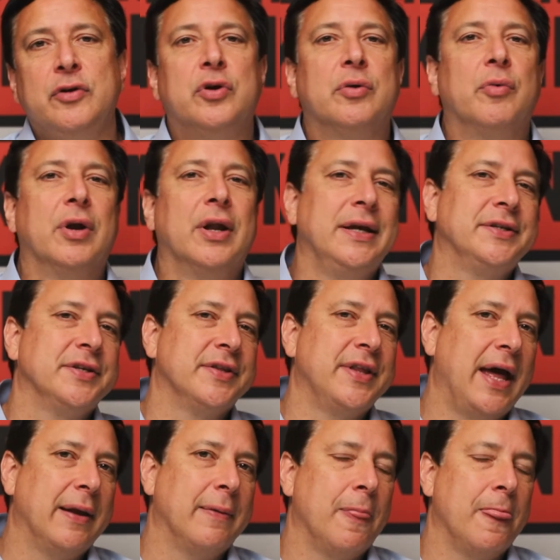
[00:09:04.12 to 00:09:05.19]
you can relate to
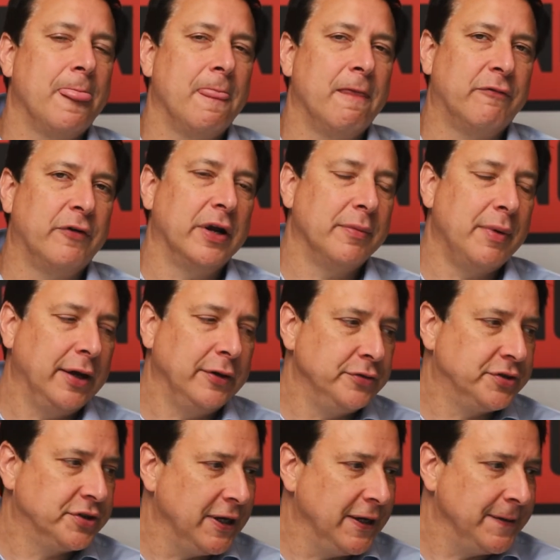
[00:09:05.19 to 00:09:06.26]
that friend of mine who
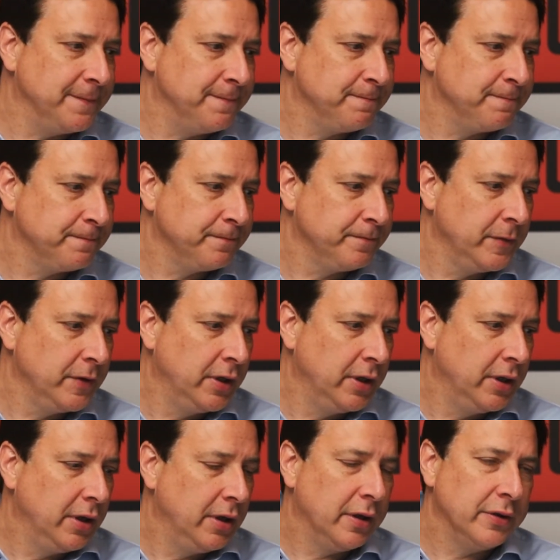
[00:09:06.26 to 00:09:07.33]
said,
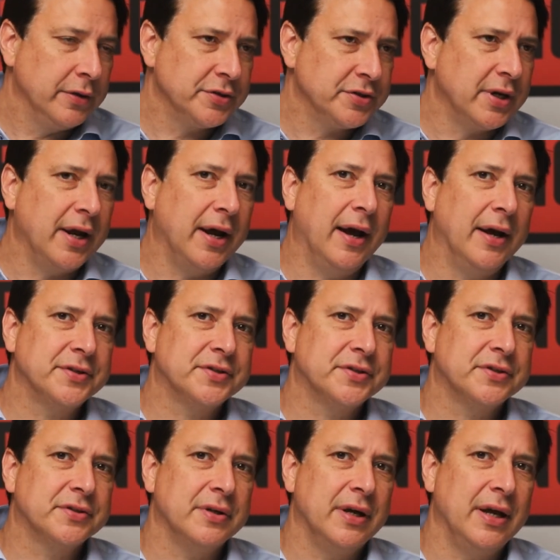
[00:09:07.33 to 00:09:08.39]
there's an
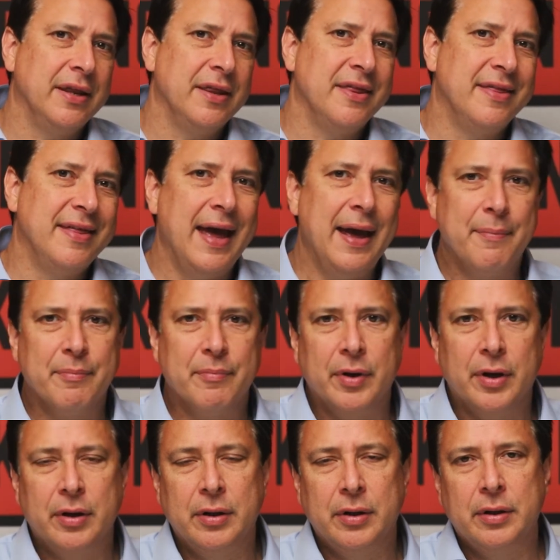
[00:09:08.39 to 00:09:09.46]
us and them
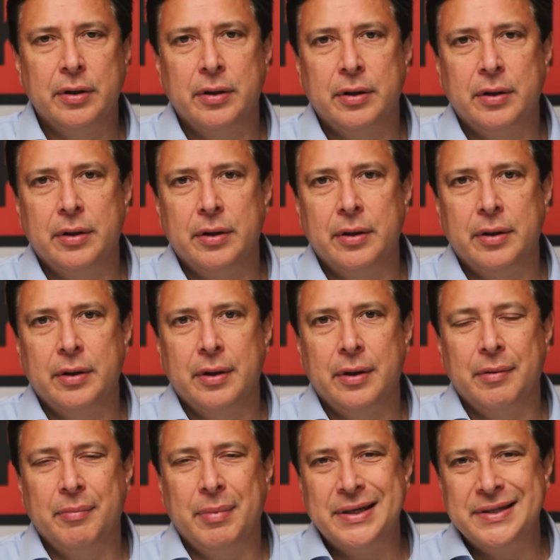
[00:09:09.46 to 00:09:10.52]

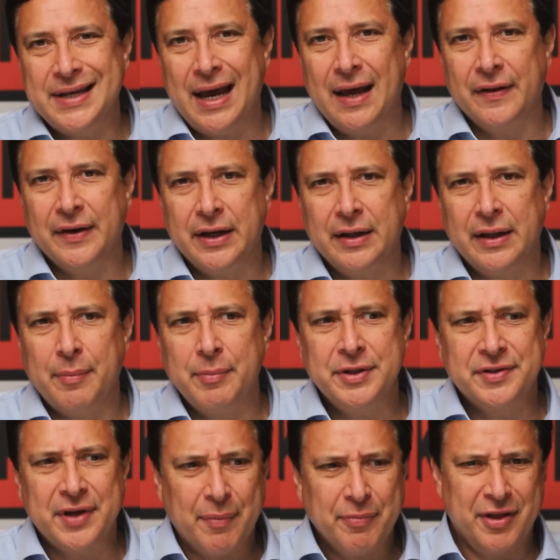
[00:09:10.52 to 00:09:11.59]
mentality, and that
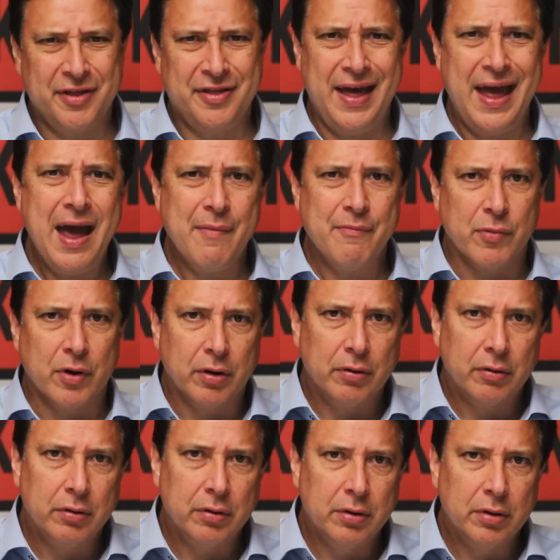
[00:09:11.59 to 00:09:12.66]
means I'm the them.
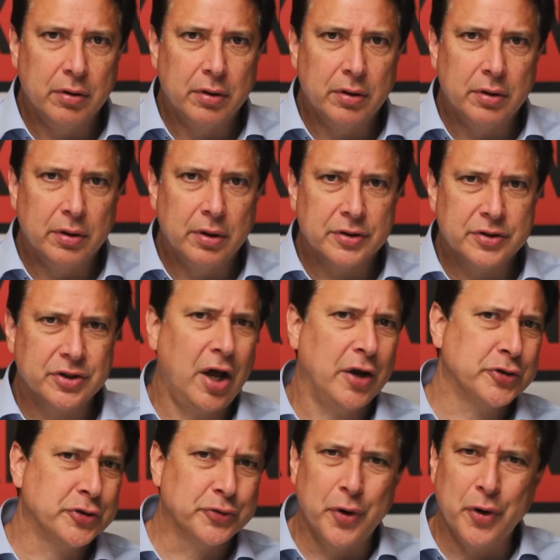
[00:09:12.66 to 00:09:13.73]
It's not
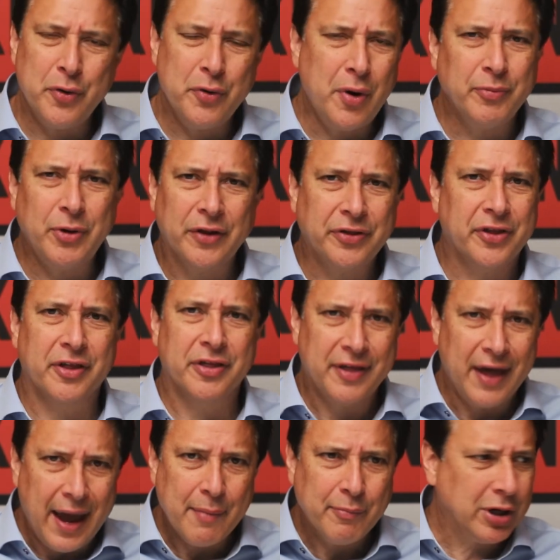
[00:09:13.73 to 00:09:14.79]
true. I'm not the
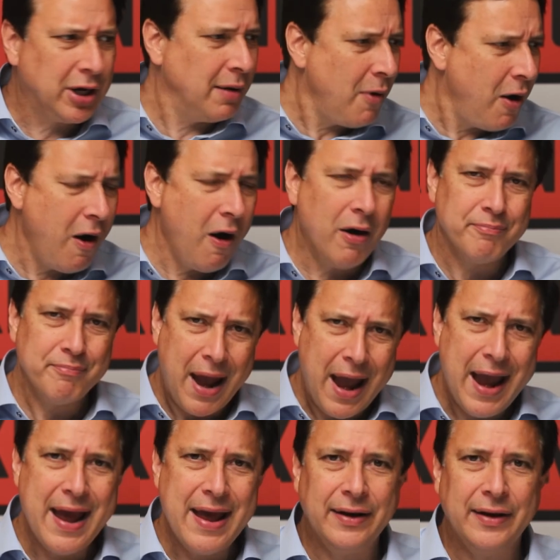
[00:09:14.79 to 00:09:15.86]
them. Come on,
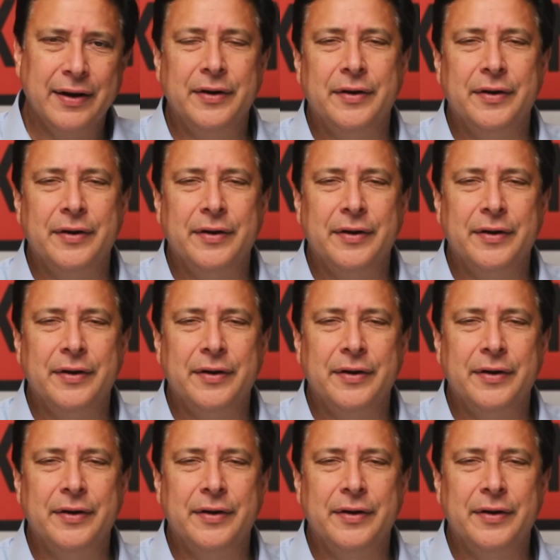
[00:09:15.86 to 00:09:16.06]
man.